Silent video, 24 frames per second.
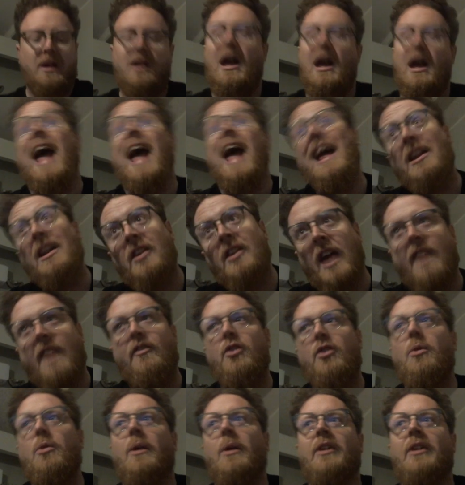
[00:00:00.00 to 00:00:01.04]
and
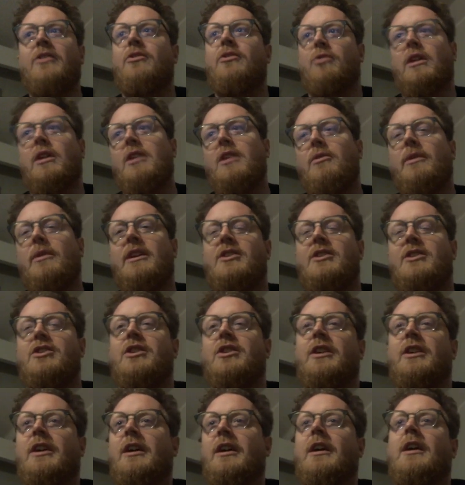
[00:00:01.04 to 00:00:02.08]
everyone's really rich,
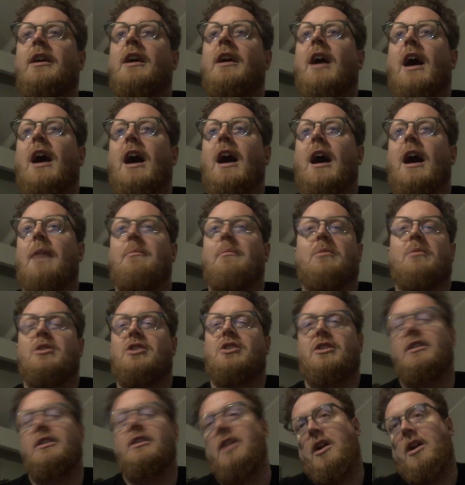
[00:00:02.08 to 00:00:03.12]

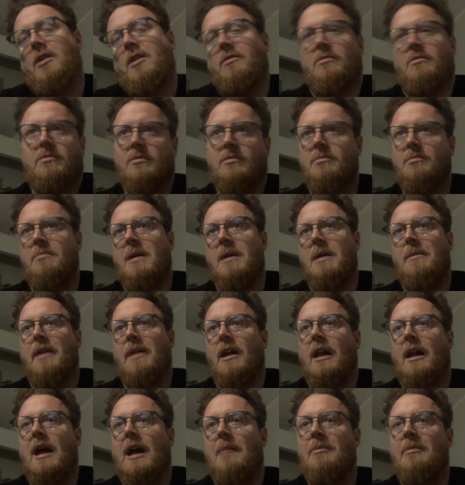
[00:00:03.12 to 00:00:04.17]
which, you know, maybe
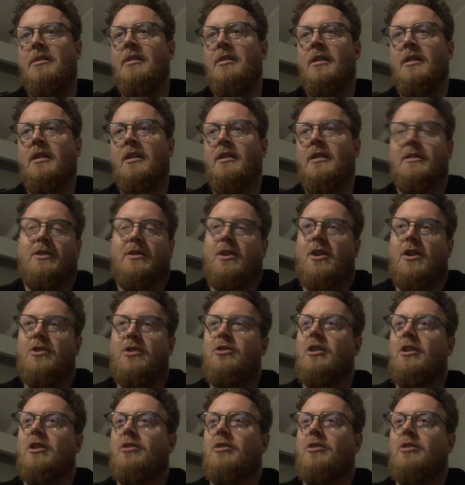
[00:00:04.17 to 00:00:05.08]
that'll happen. Who knows? Let's